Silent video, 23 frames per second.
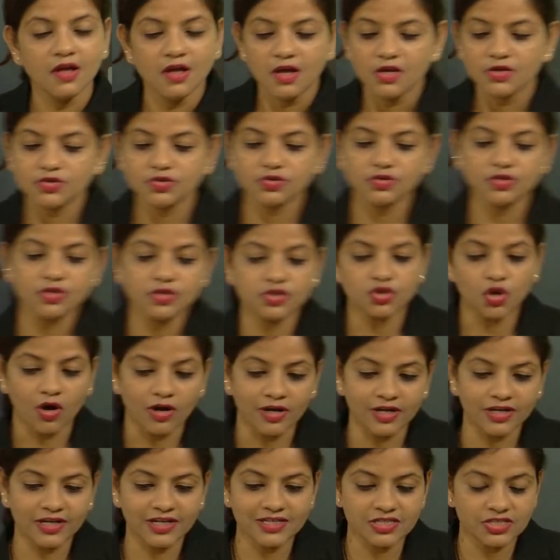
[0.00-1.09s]
So the
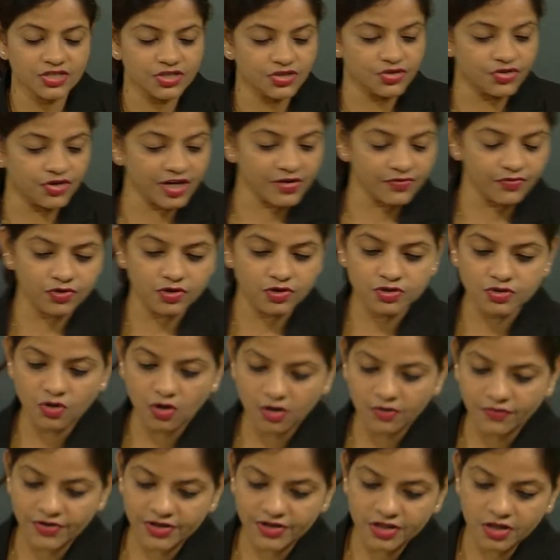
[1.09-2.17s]
shortest trick for
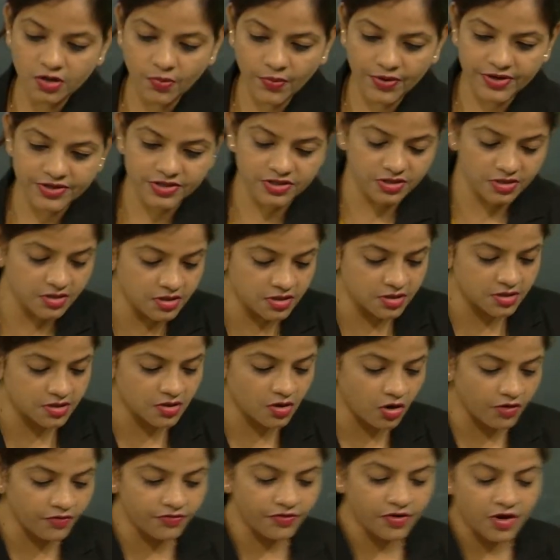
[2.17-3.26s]
solving the questions
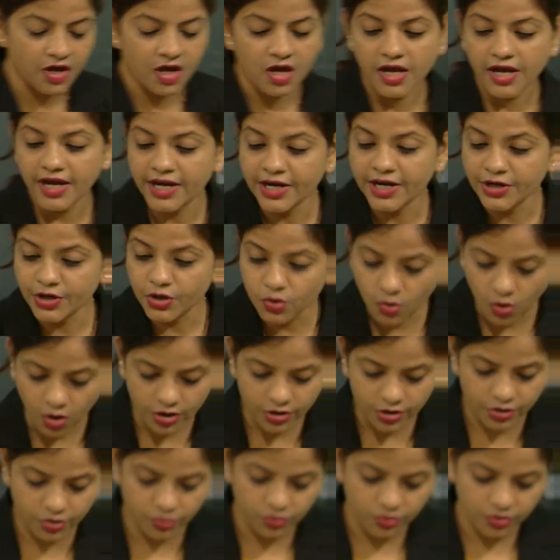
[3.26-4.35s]
of into
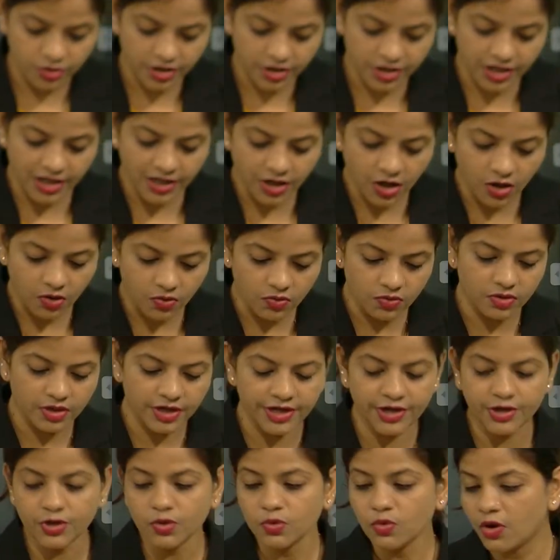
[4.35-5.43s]
onto. Till now,
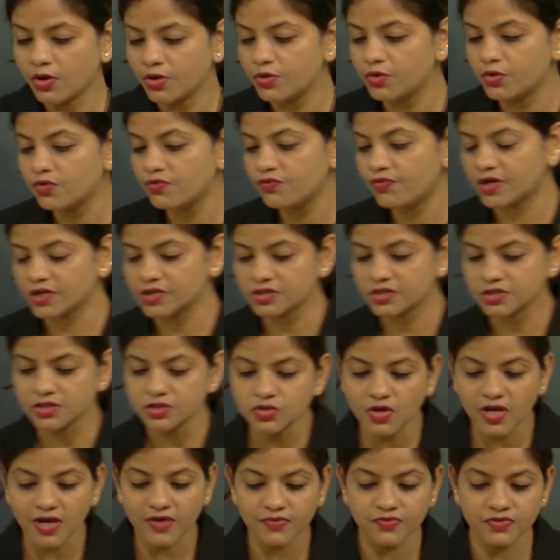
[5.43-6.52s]
into onto functions
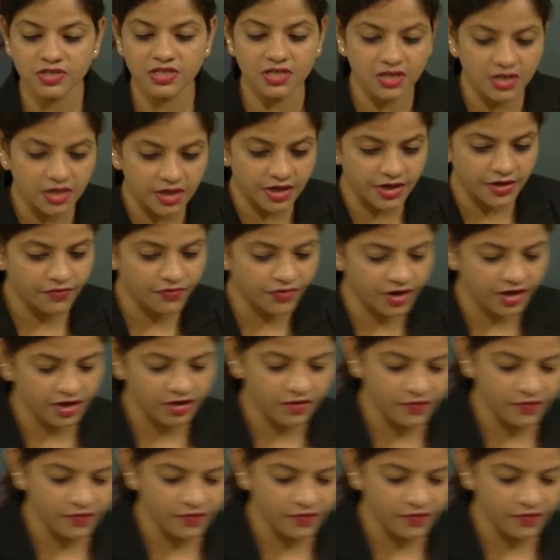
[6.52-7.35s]
you have seen in a different